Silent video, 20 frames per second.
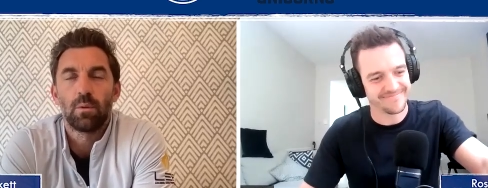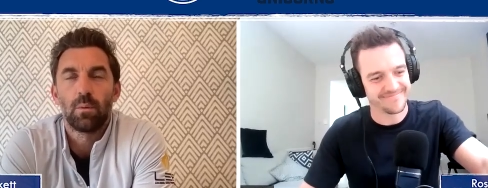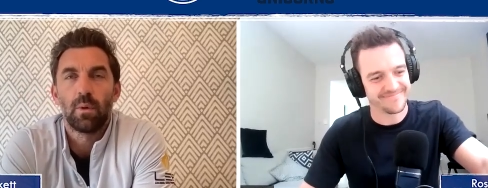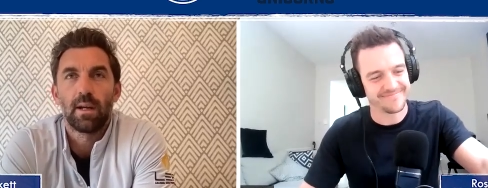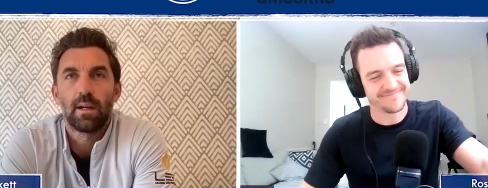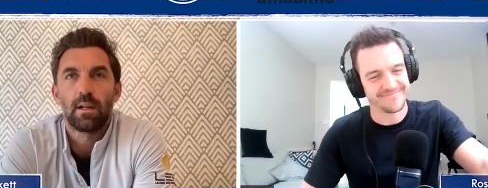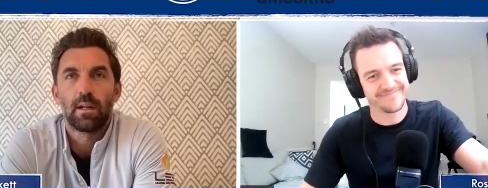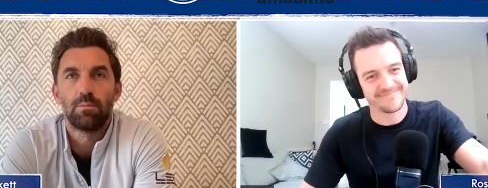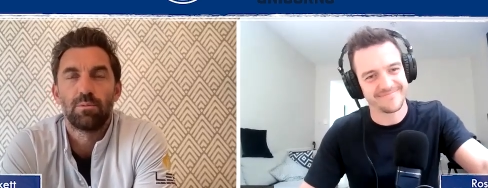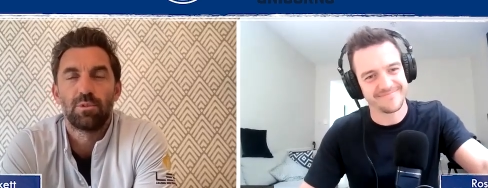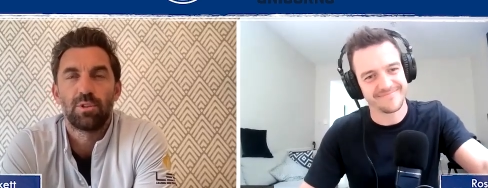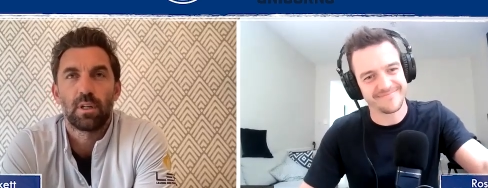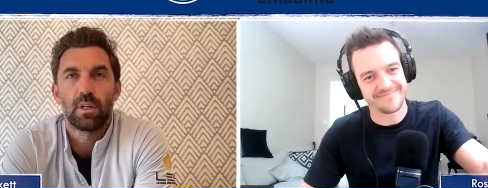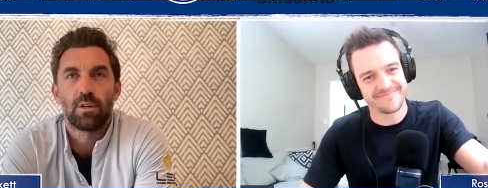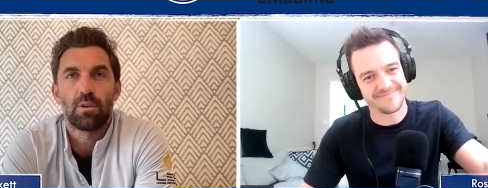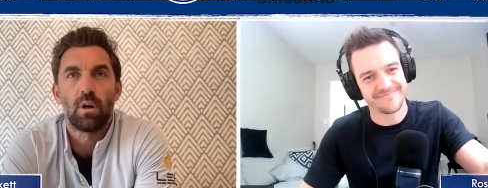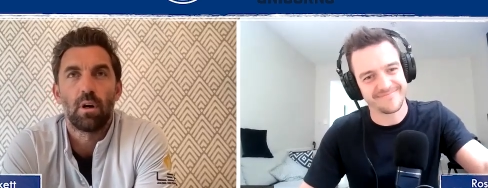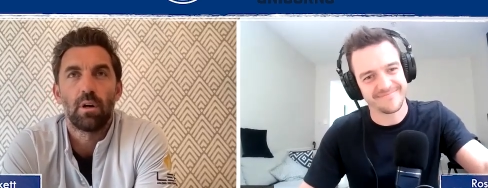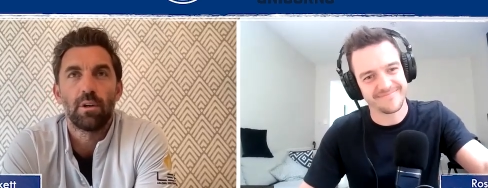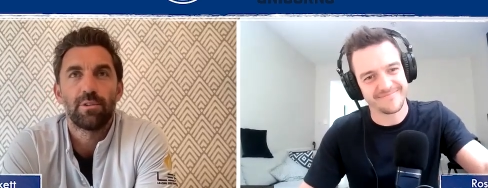Speaker 1: the way it comes
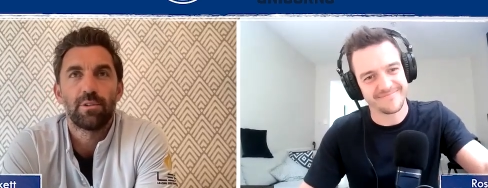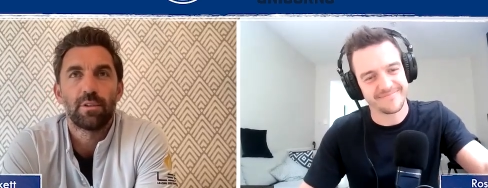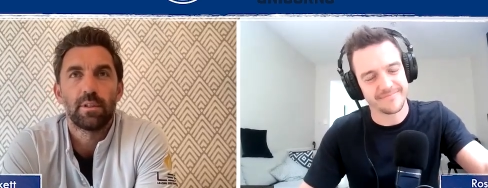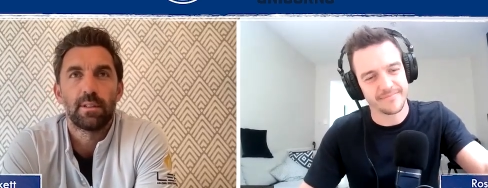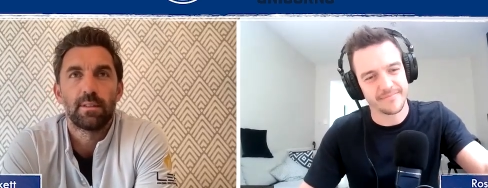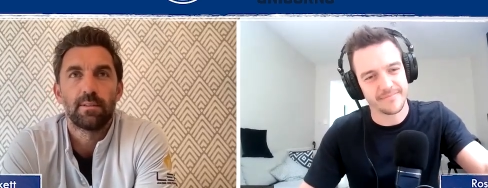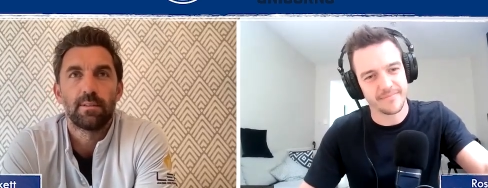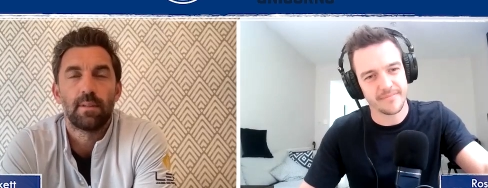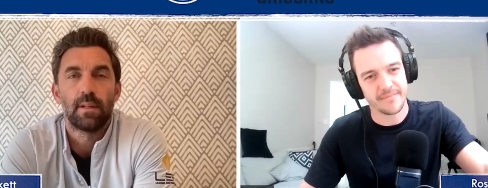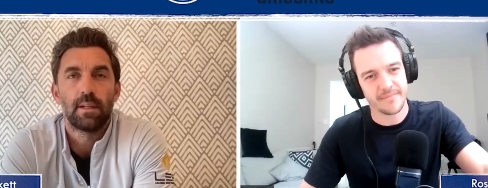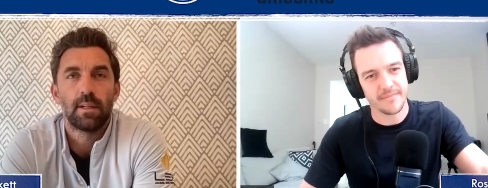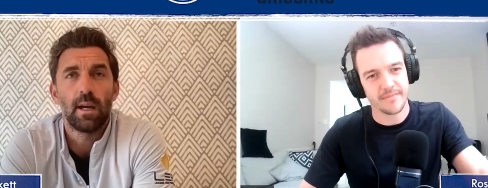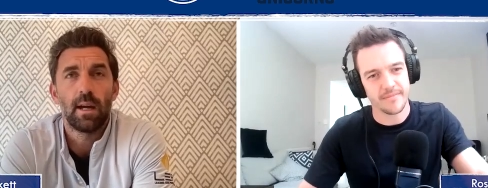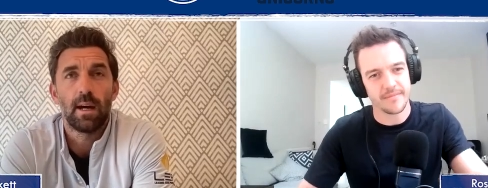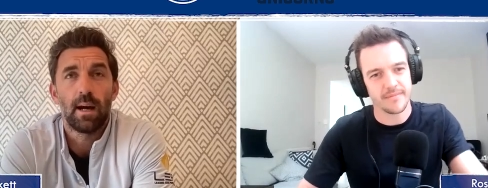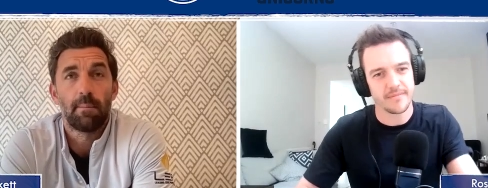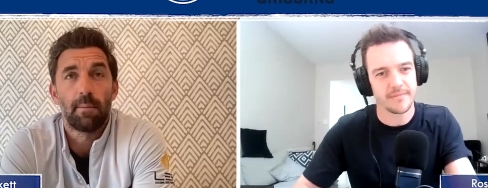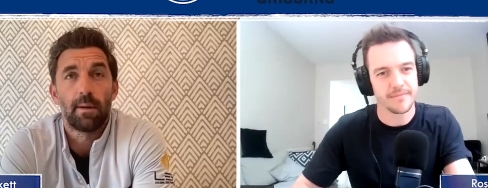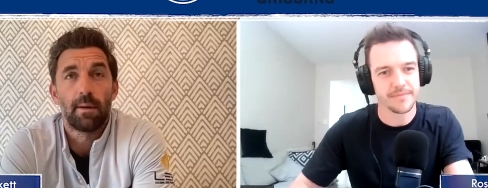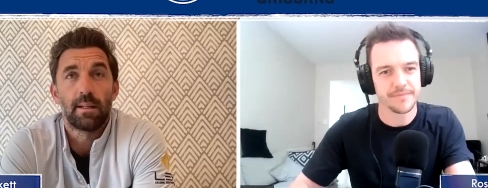across, and
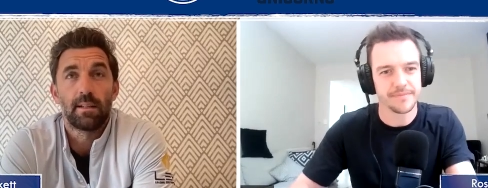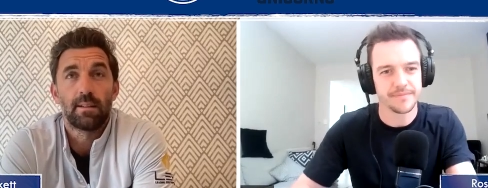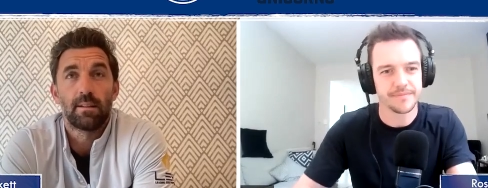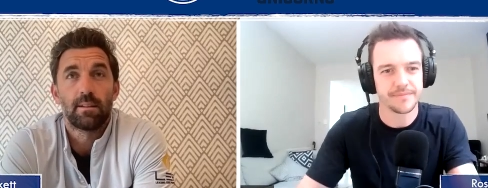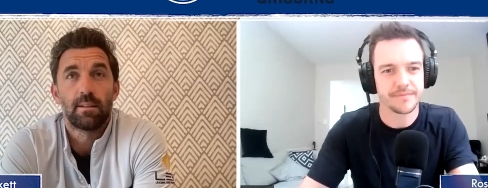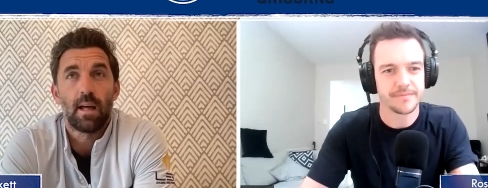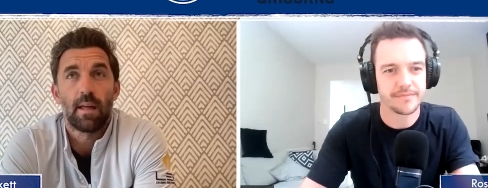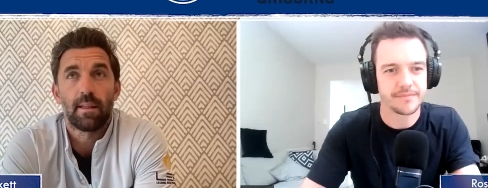yeah, I mean,